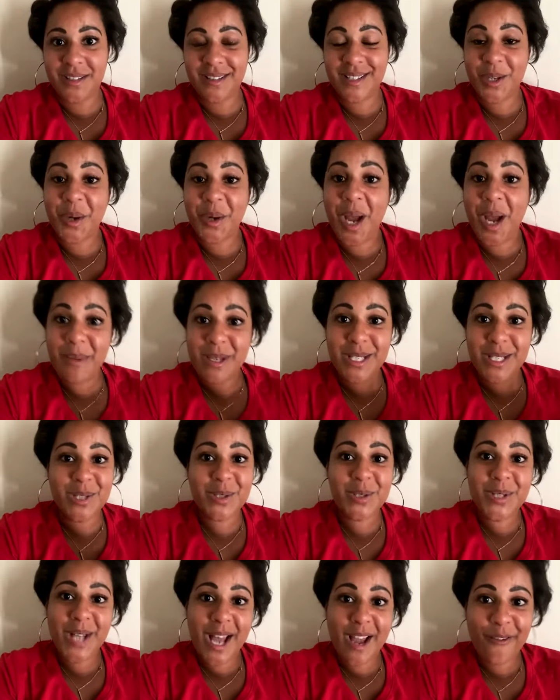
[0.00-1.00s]
So coming to you
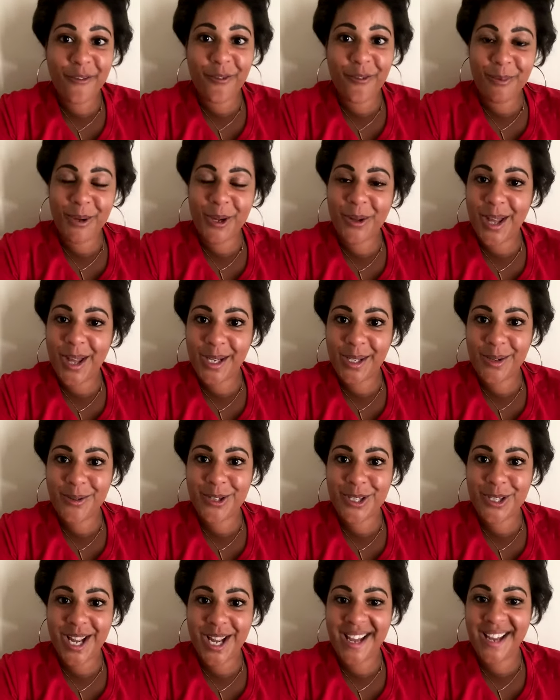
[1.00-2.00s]
live from No Line, No
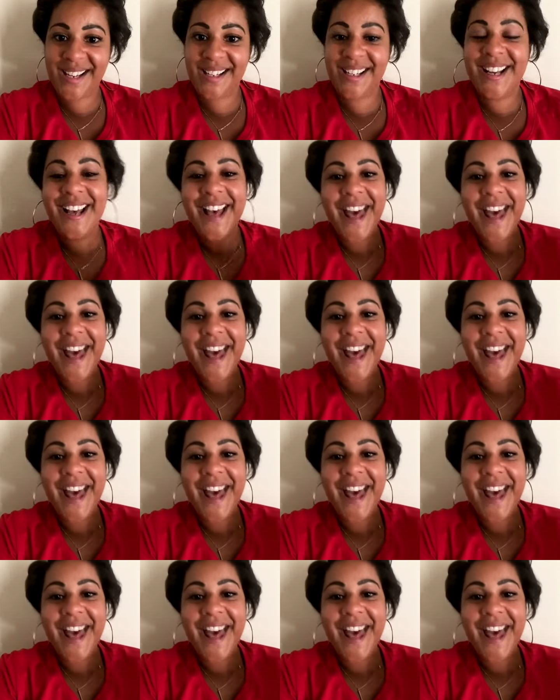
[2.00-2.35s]
Shine.